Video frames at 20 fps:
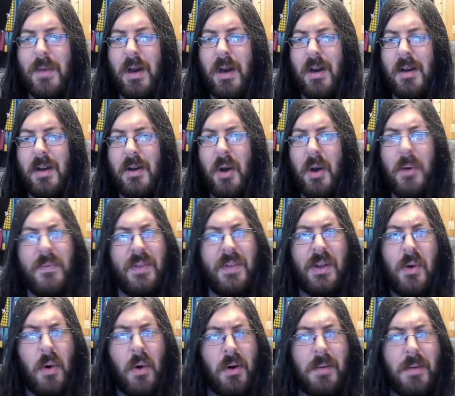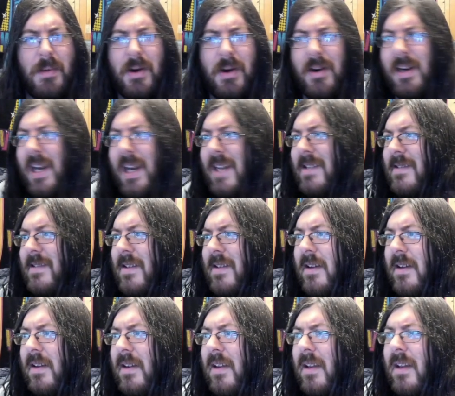uh, hopefully Orgrimmar gets uh,
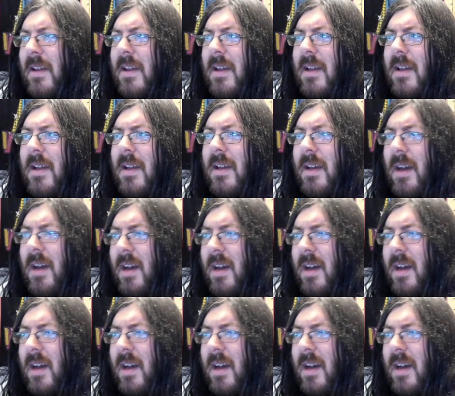uh,